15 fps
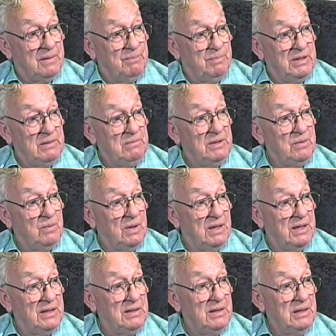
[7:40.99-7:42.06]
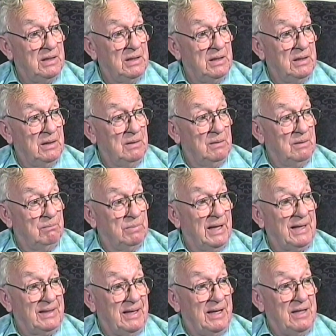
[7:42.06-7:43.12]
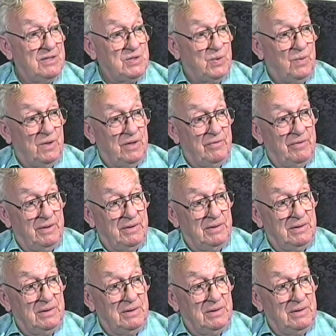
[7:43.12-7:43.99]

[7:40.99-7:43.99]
PBY Black Cat squadron.